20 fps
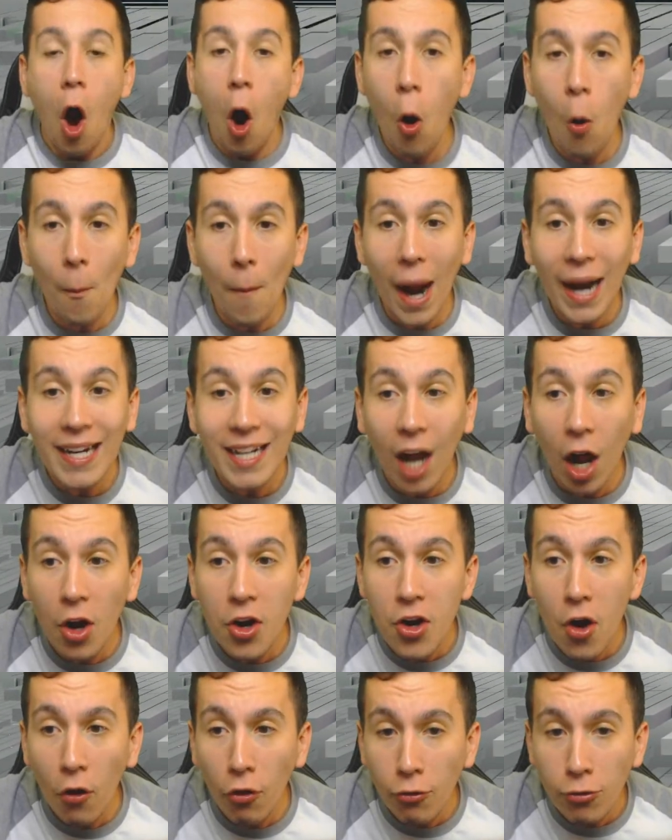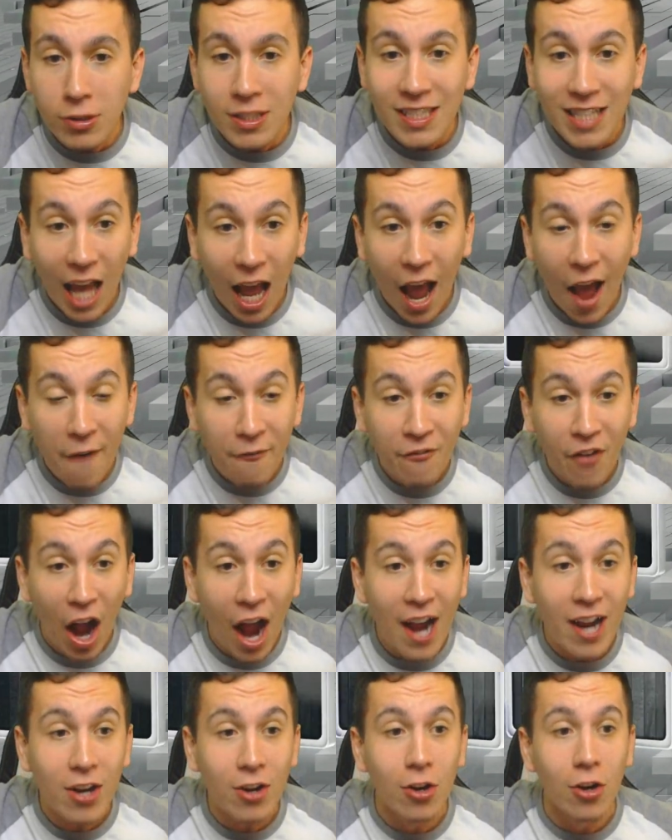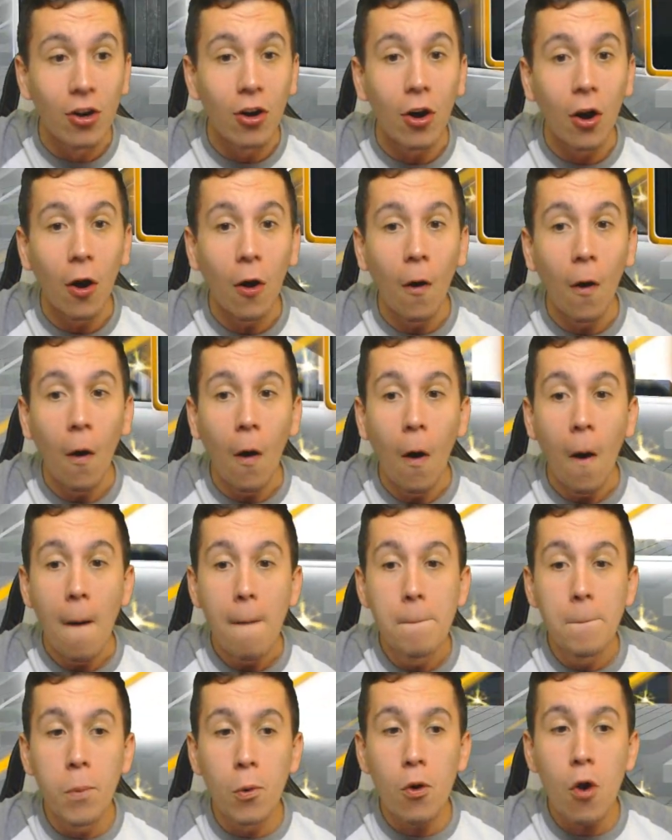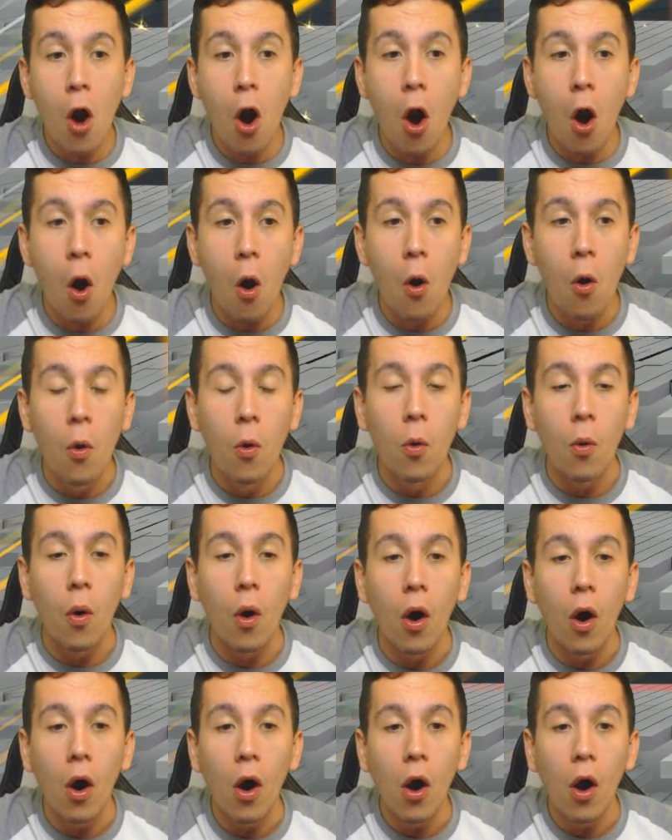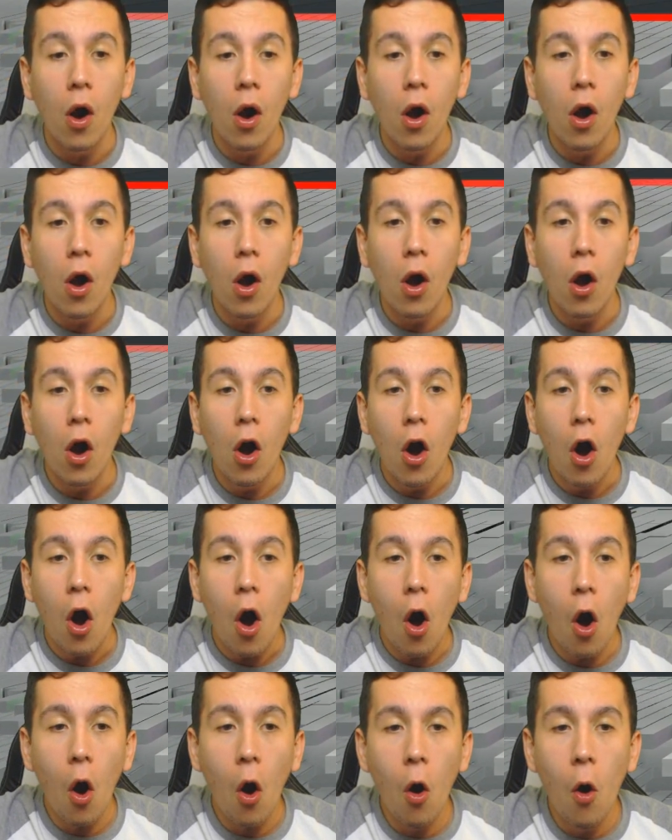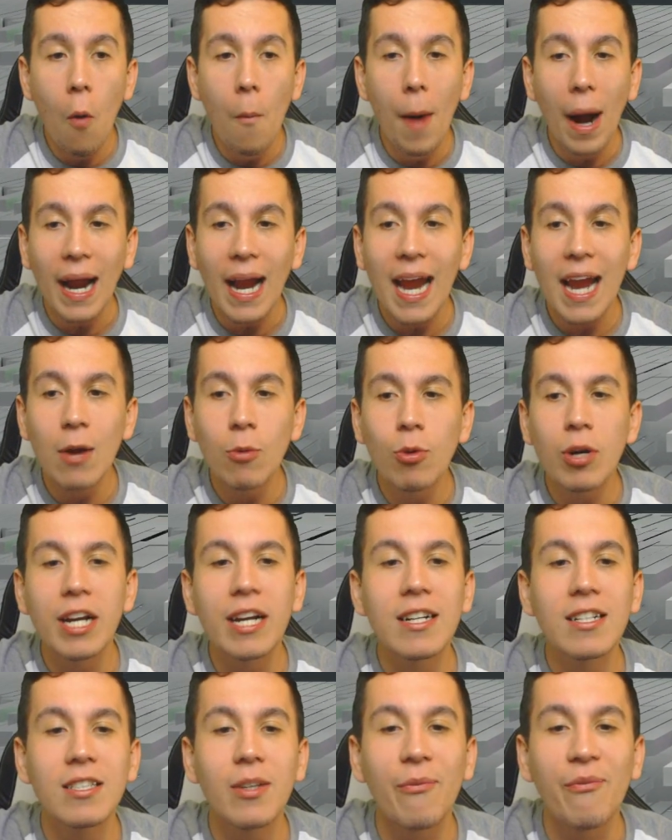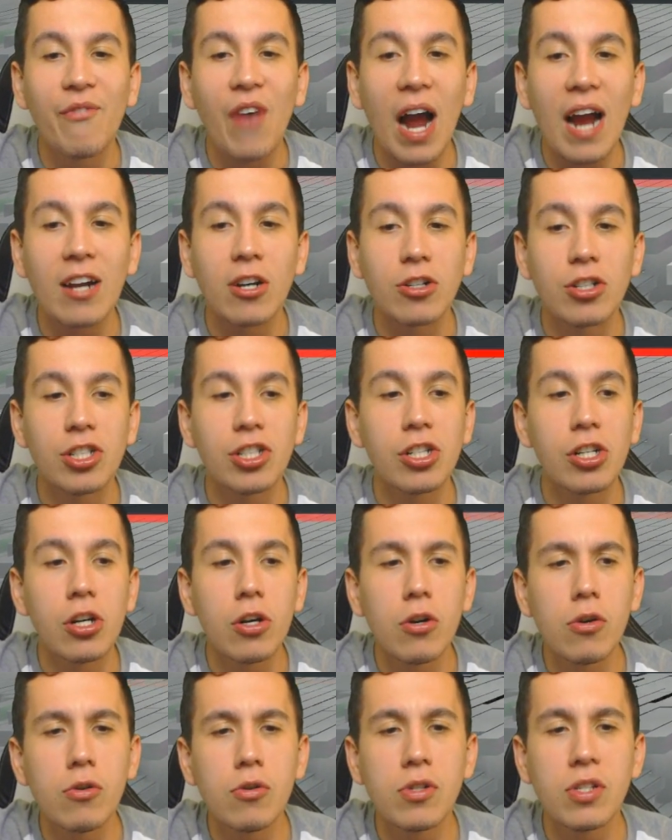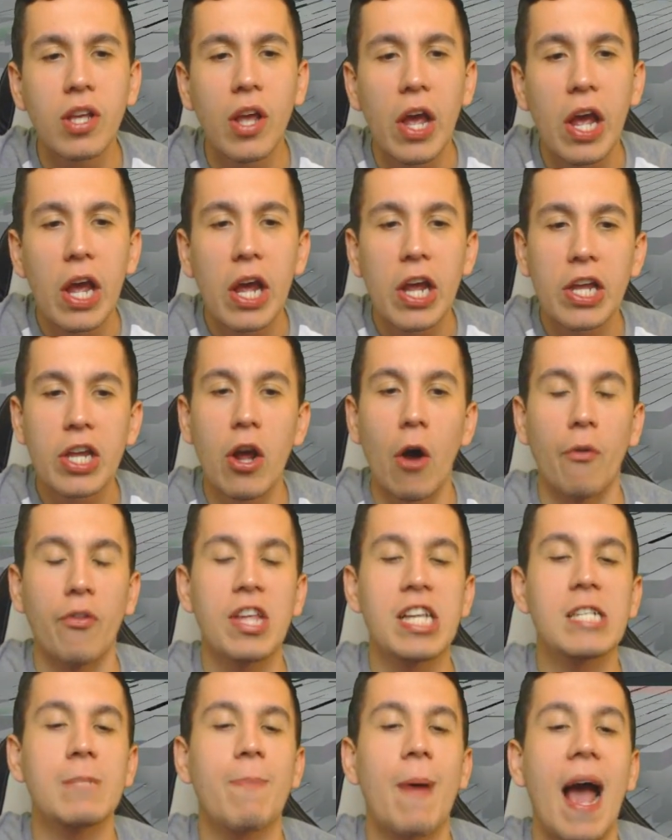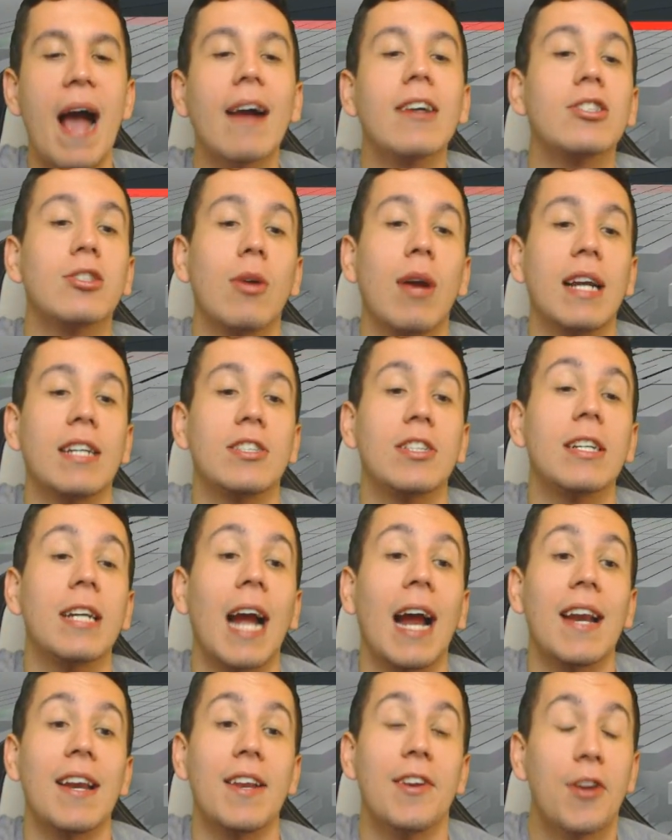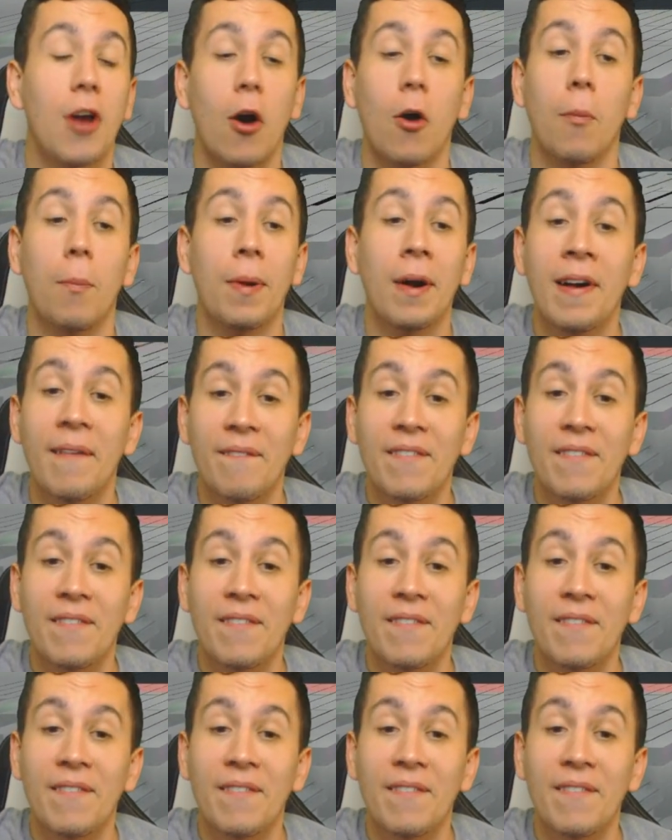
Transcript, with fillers: Oh my god, another sapphire. Bro. Oh my, and we're getting some fire shoes. Yo, these packs are actually kind of dope.